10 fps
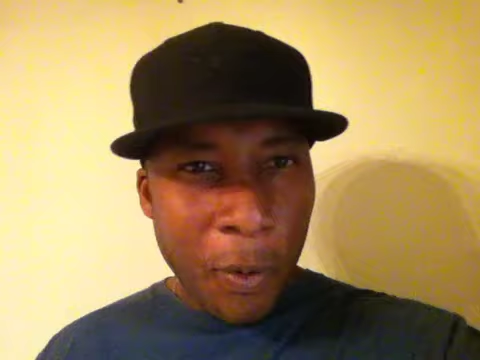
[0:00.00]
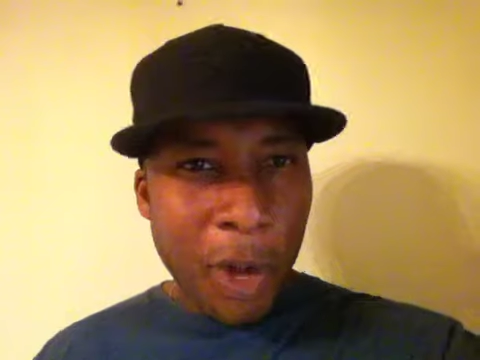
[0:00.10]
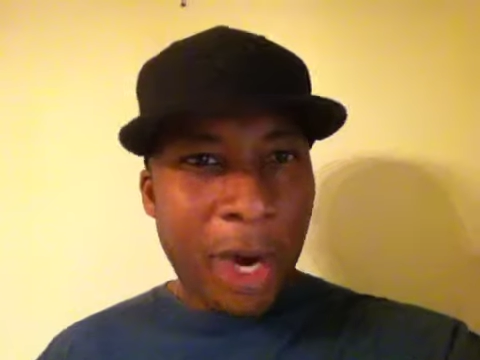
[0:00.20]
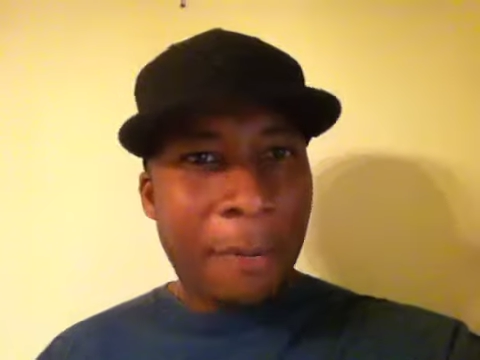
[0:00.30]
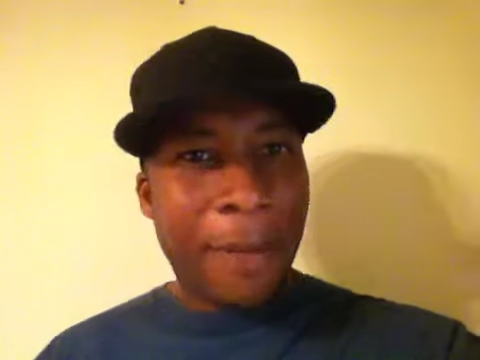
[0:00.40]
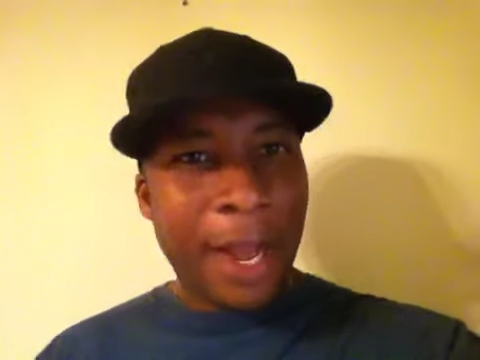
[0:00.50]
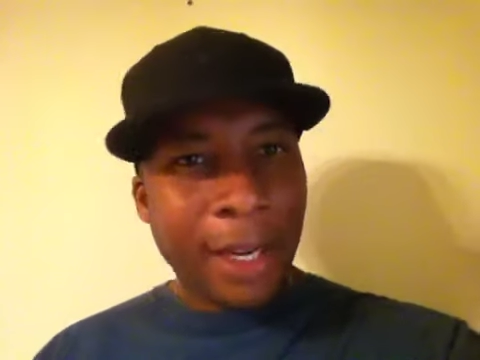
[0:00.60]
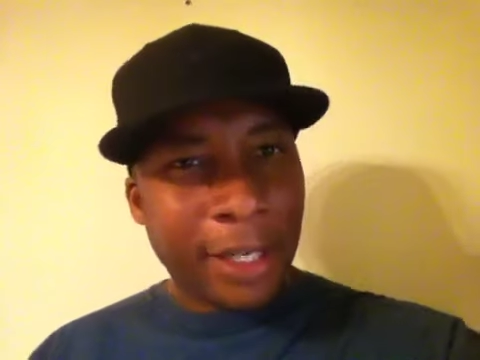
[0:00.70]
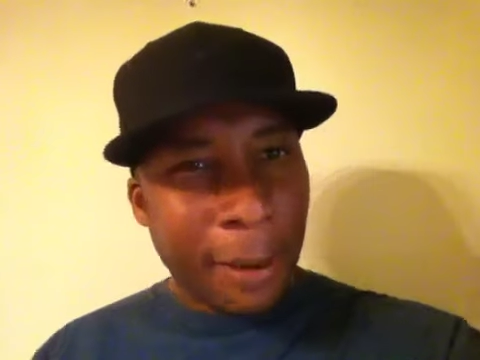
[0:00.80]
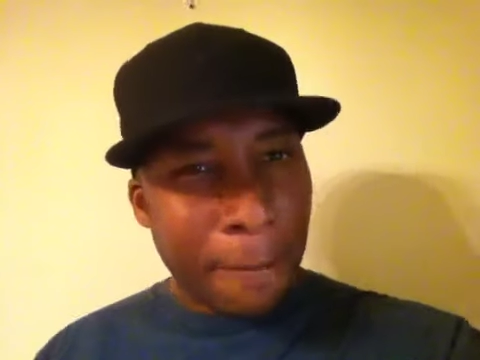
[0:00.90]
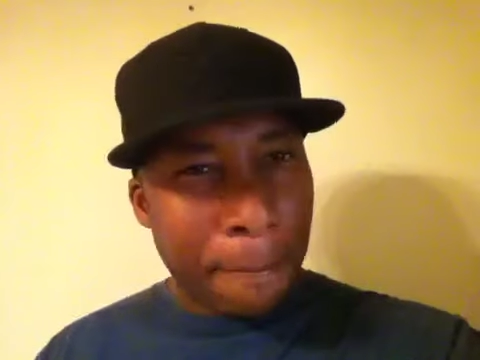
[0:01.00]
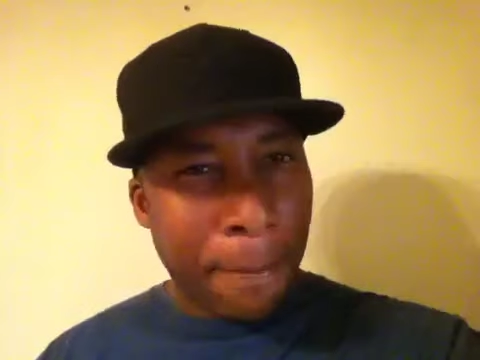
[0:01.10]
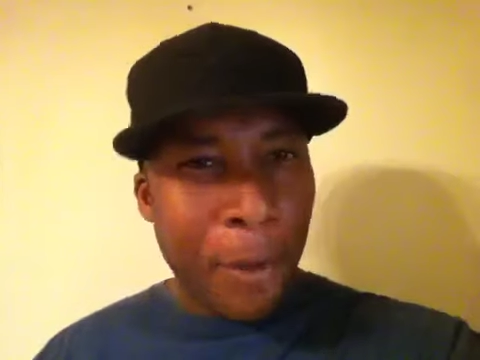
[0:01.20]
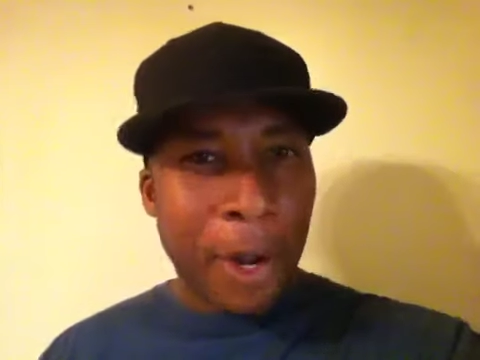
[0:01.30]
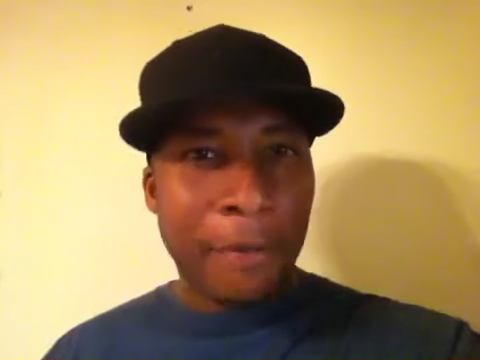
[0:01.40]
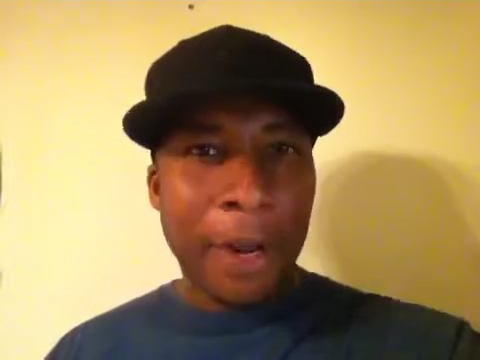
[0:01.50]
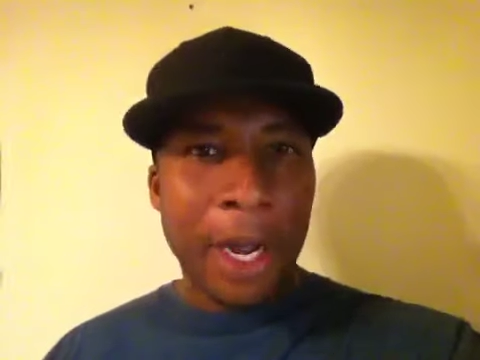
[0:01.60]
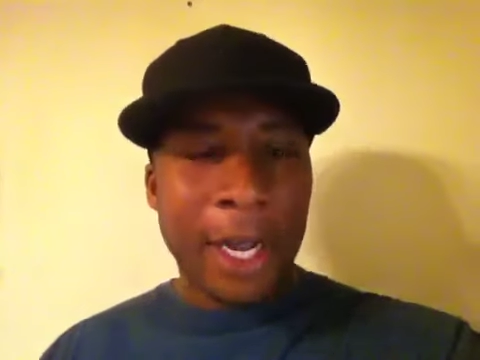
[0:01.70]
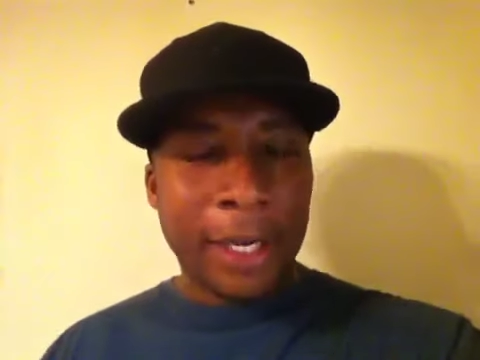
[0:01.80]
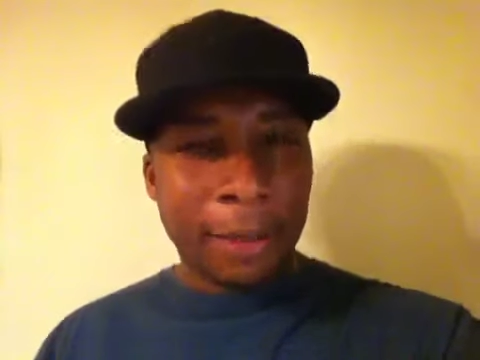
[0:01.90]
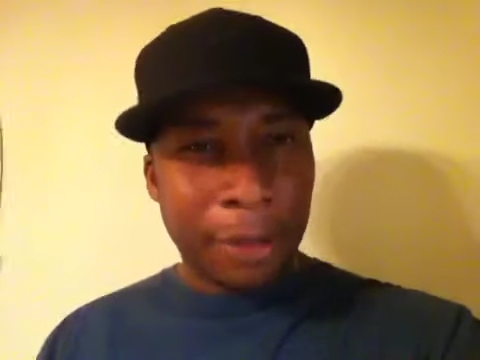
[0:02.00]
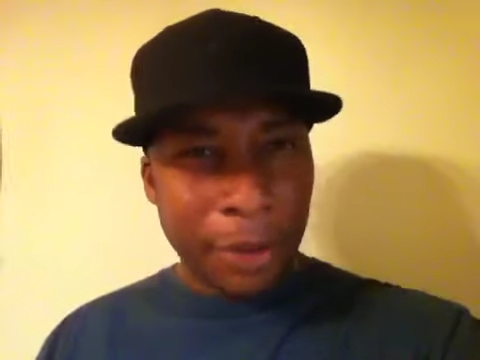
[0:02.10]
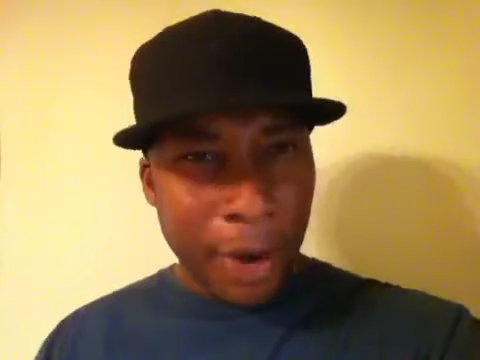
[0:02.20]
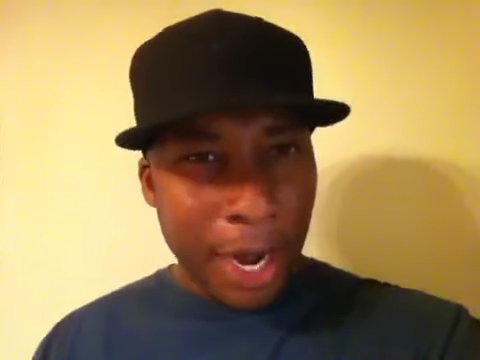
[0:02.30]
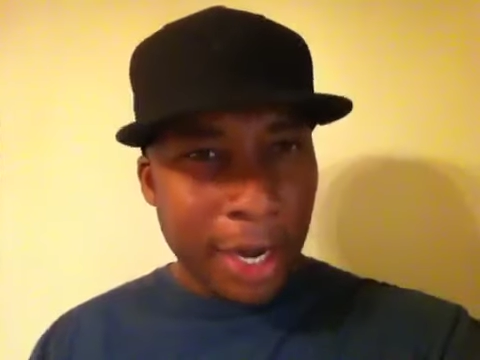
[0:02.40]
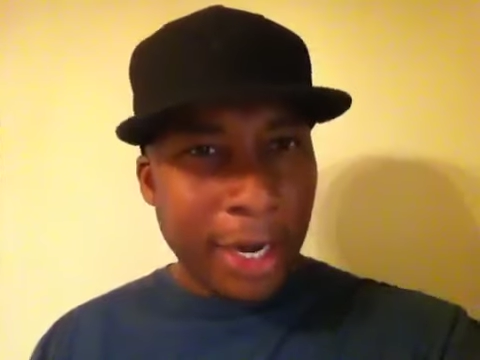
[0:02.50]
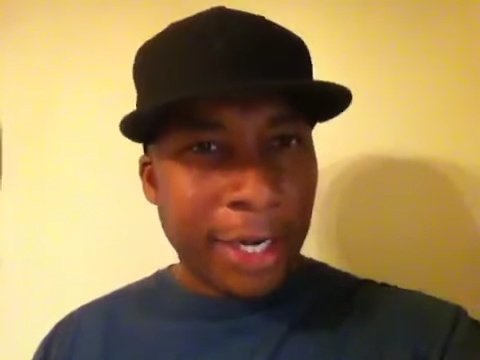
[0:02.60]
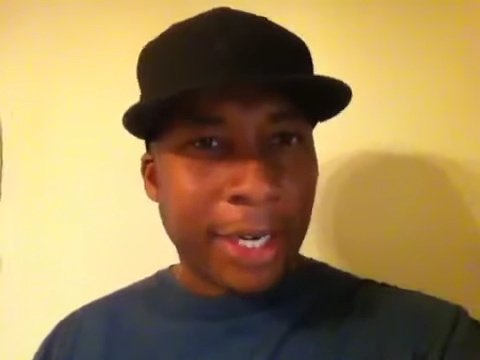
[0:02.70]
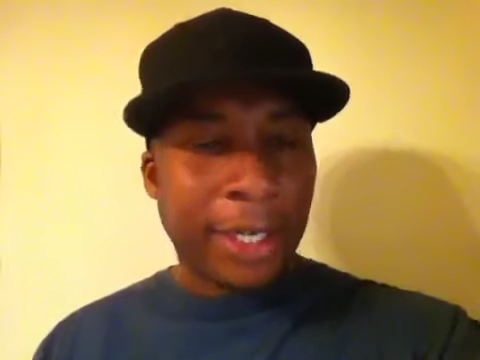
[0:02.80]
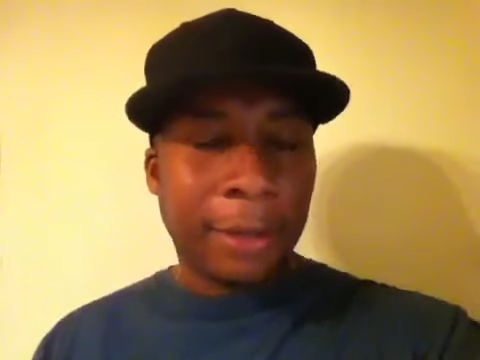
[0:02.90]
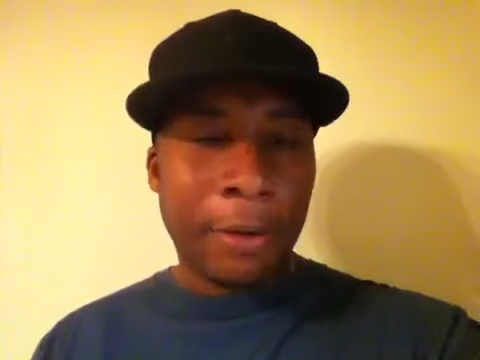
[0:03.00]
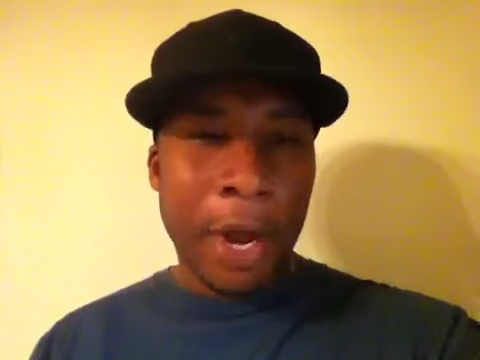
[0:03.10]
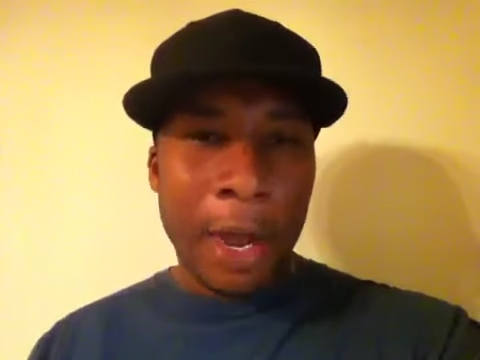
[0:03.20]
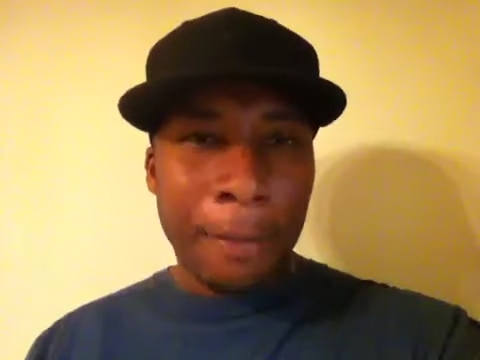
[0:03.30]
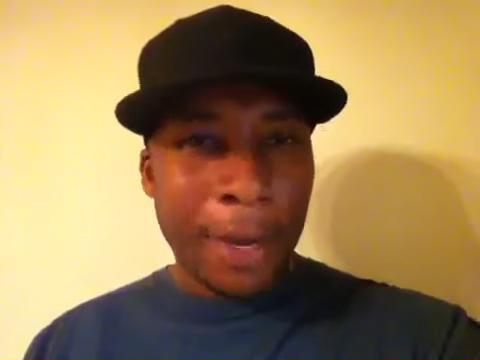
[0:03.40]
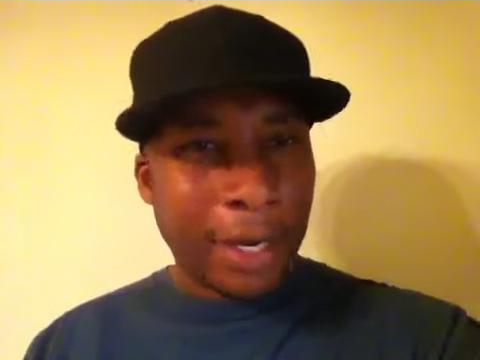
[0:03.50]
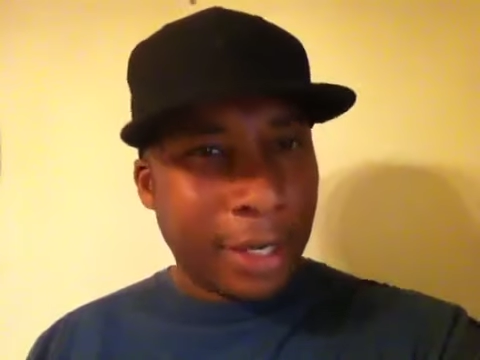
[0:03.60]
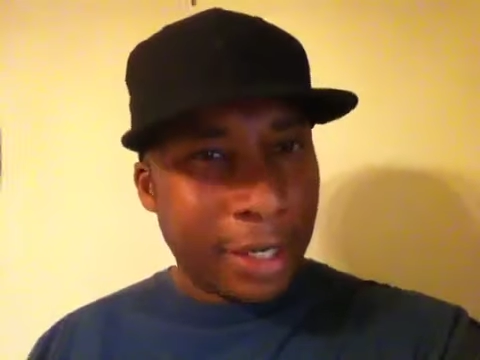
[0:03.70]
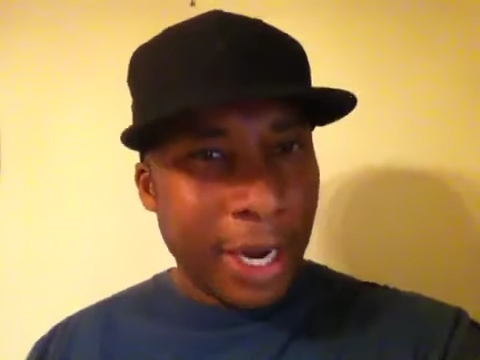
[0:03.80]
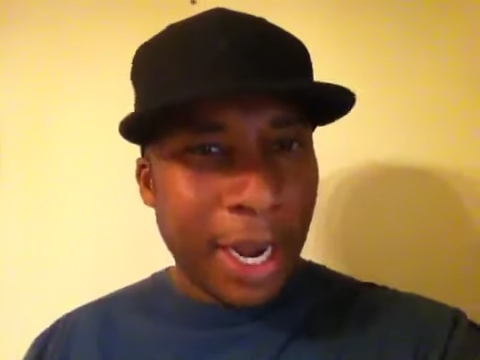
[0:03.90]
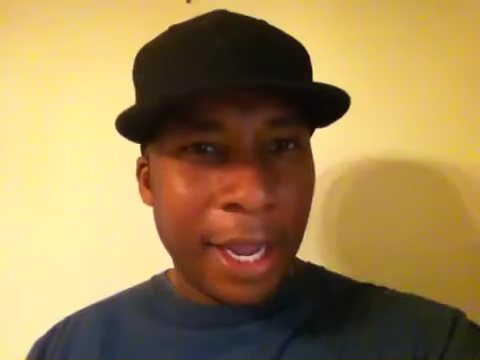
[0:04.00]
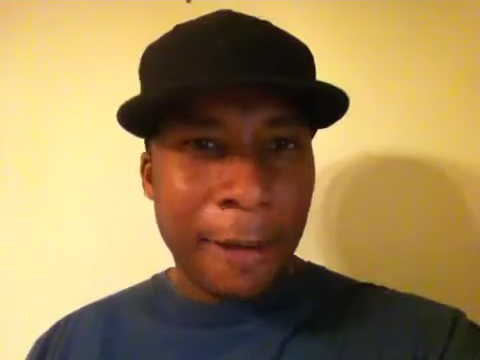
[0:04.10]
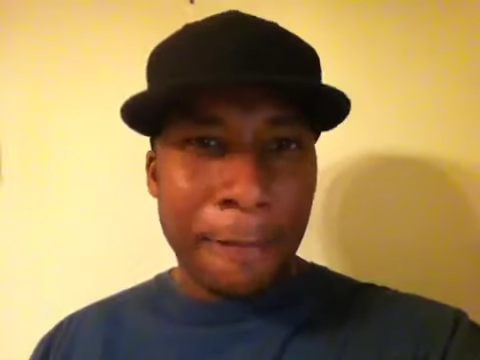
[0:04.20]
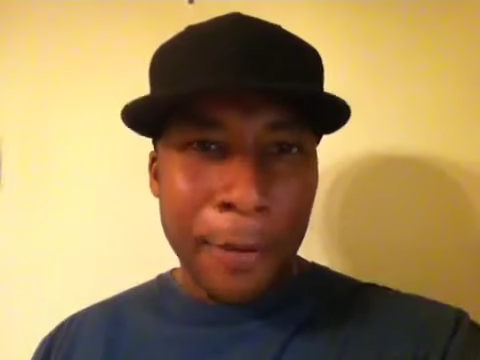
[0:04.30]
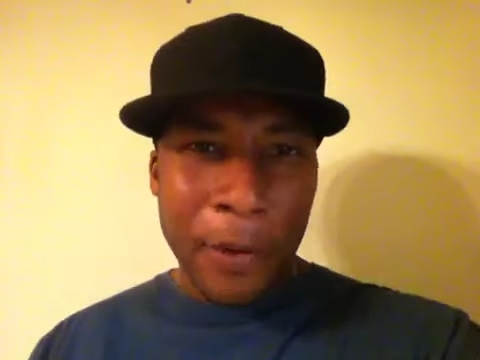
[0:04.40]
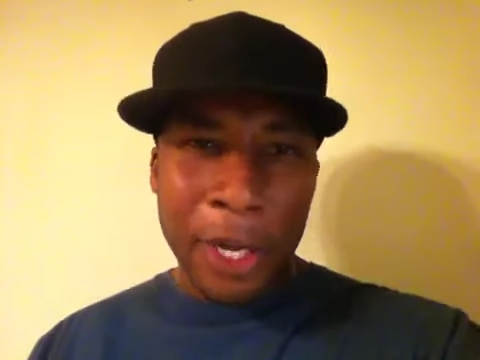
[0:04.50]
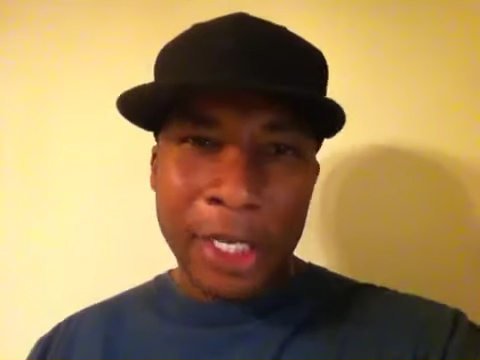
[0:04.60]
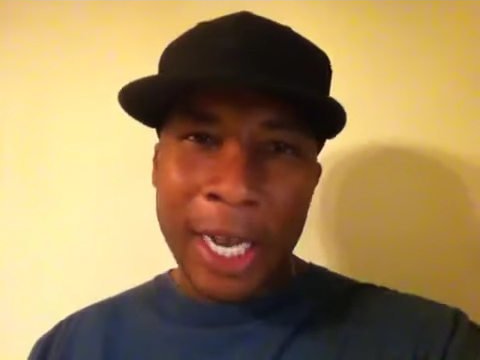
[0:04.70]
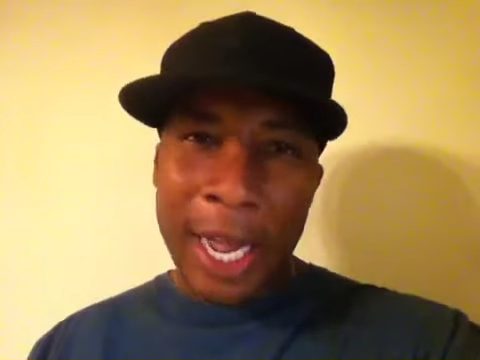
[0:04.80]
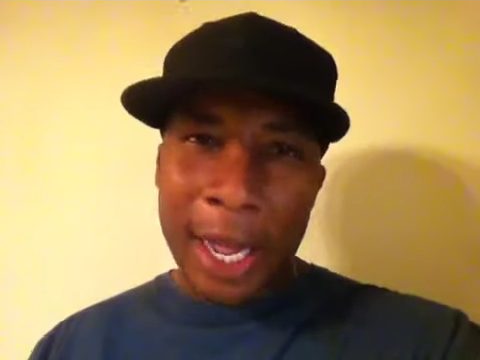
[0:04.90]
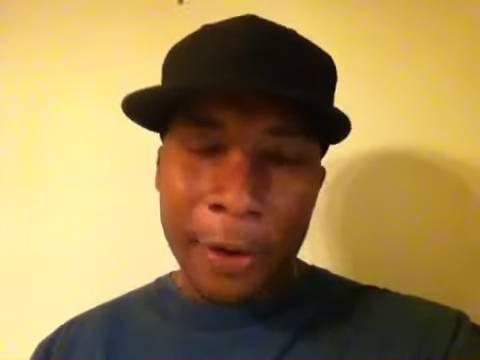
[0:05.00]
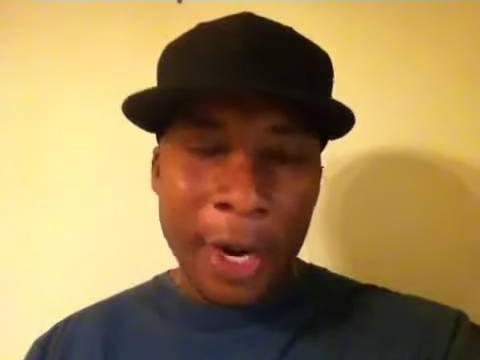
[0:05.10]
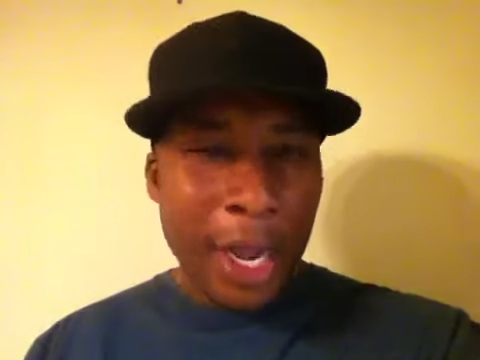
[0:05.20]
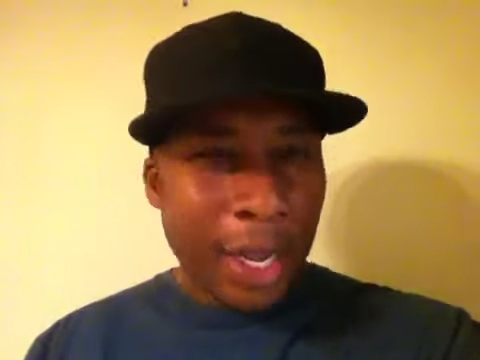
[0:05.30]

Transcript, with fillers: What up, y'all? It's your boy. If y'all hadn't subscribed, click that subscribe button. Check your boys out.